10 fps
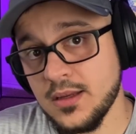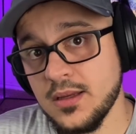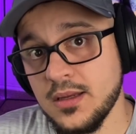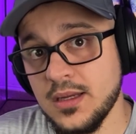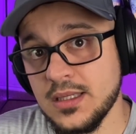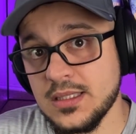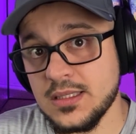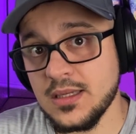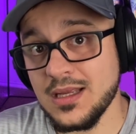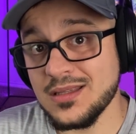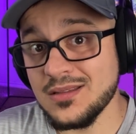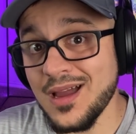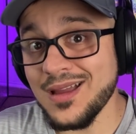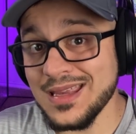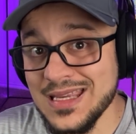It's
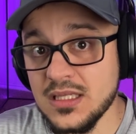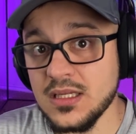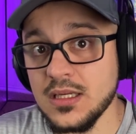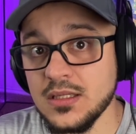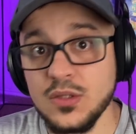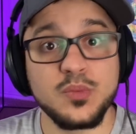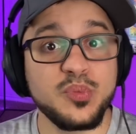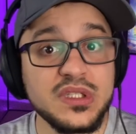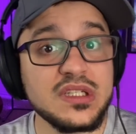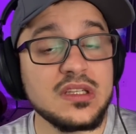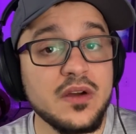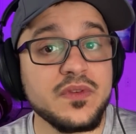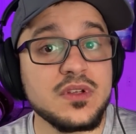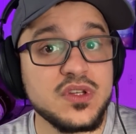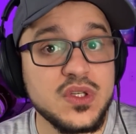not easy. So put yourself
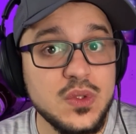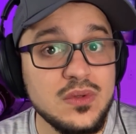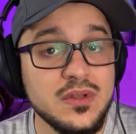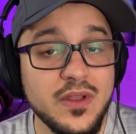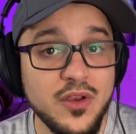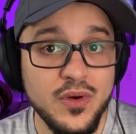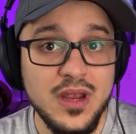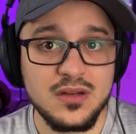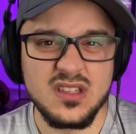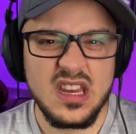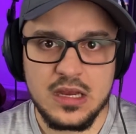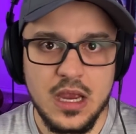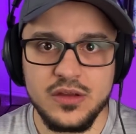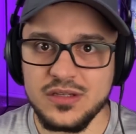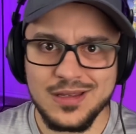in the shoes of the creators. Are
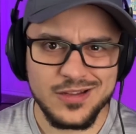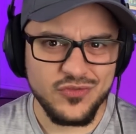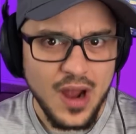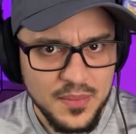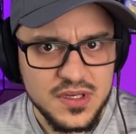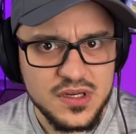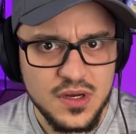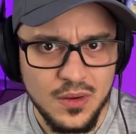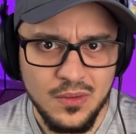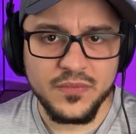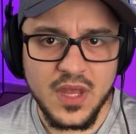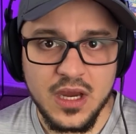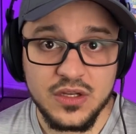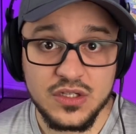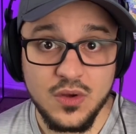you just gonna drop the show? Are
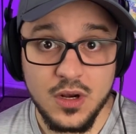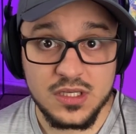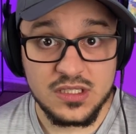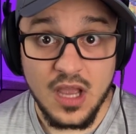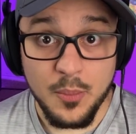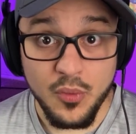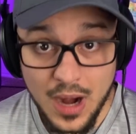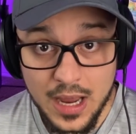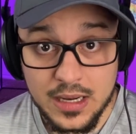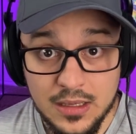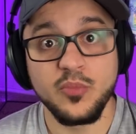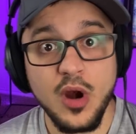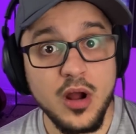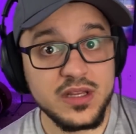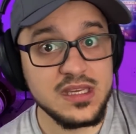you just gonna stop writing? Put
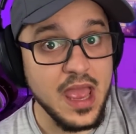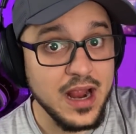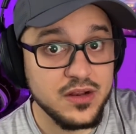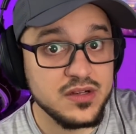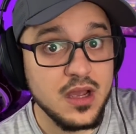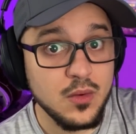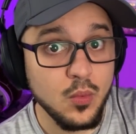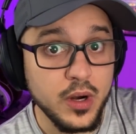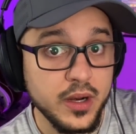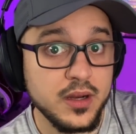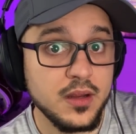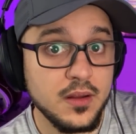all these actors out of work.